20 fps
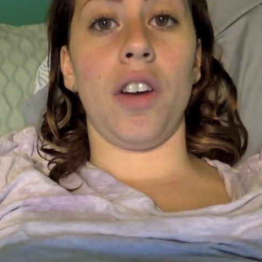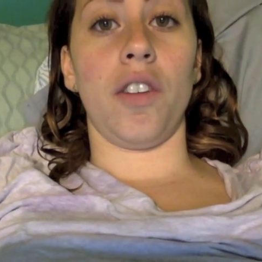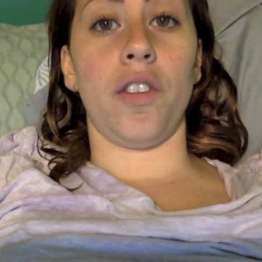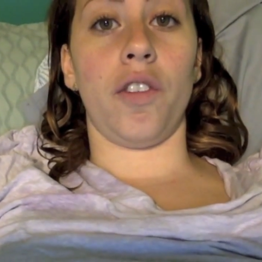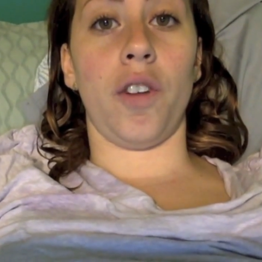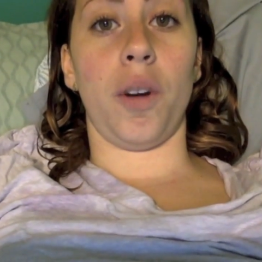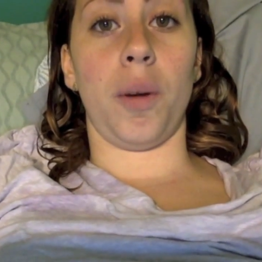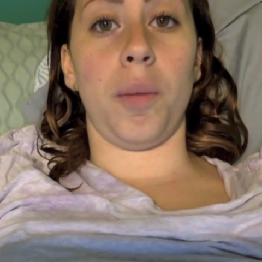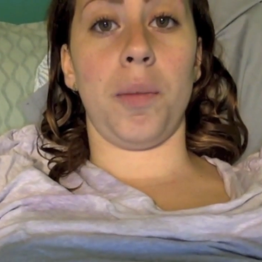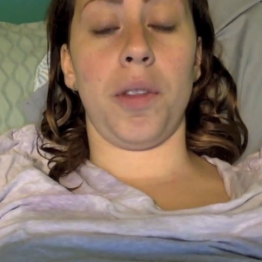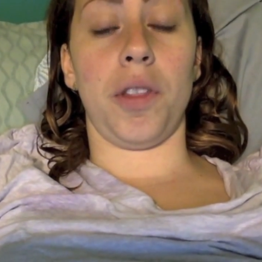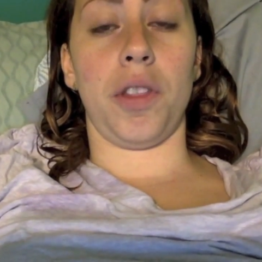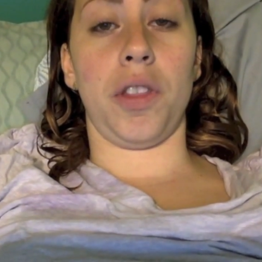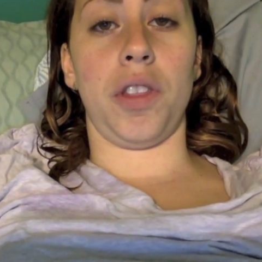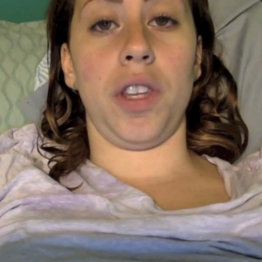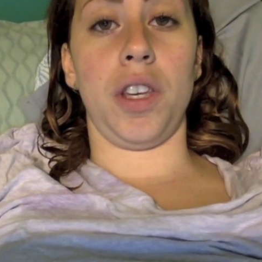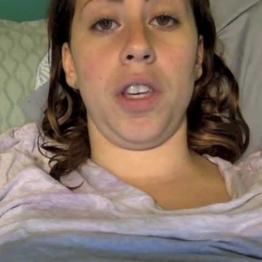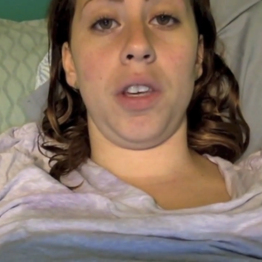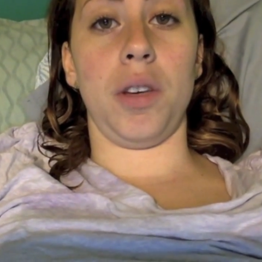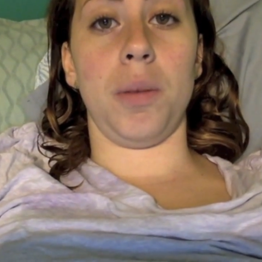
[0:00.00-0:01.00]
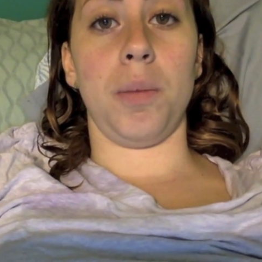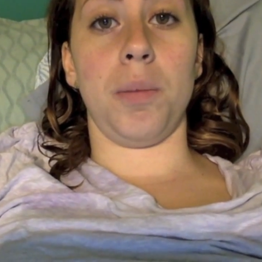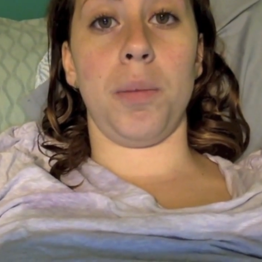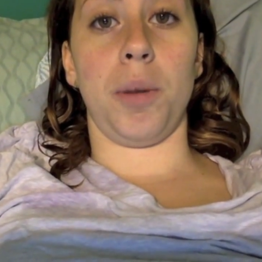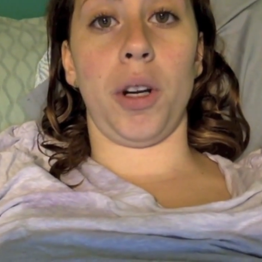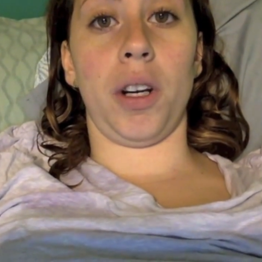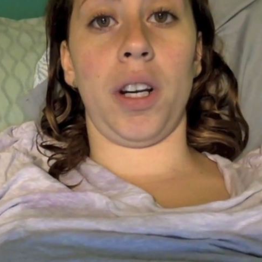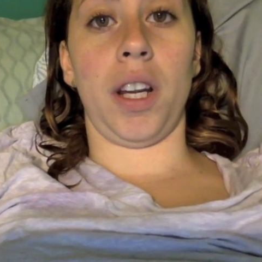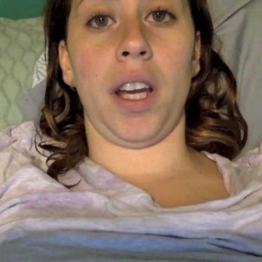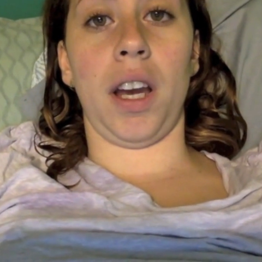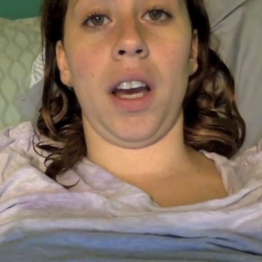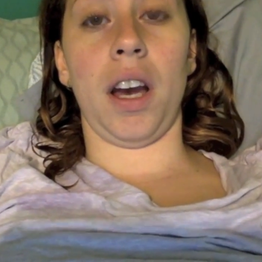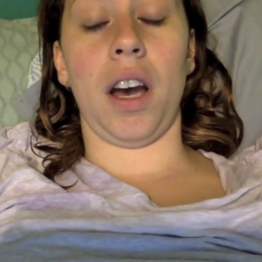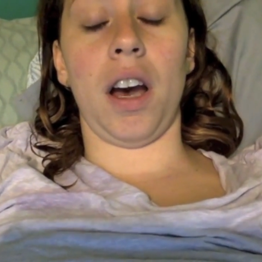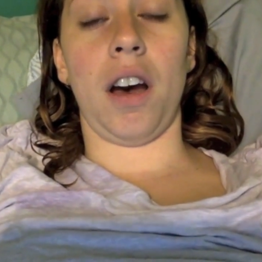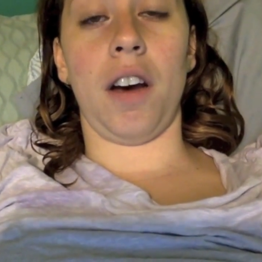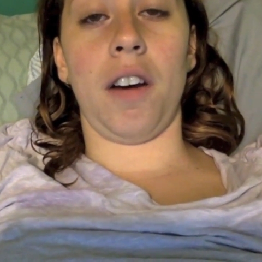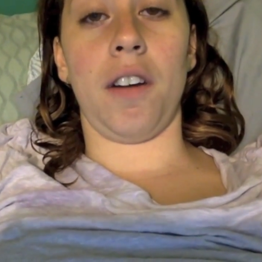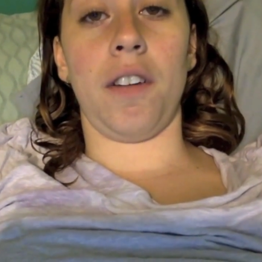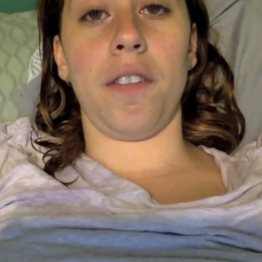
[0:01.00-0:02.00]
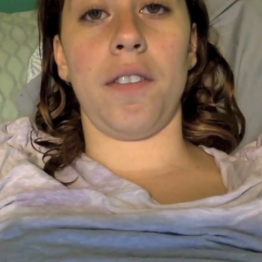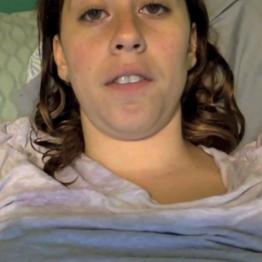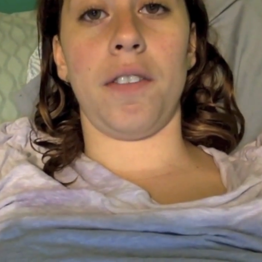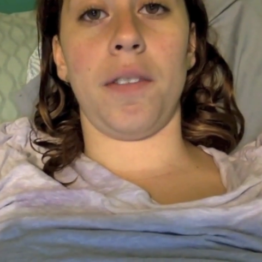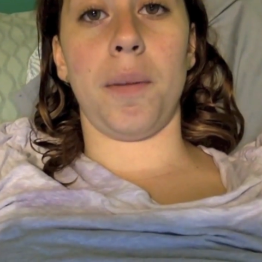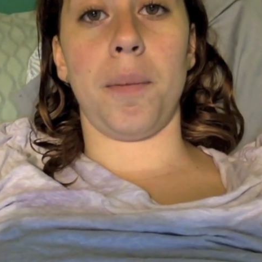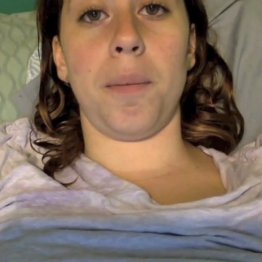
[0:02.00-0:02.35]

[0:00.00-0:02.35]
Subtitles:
from the burning of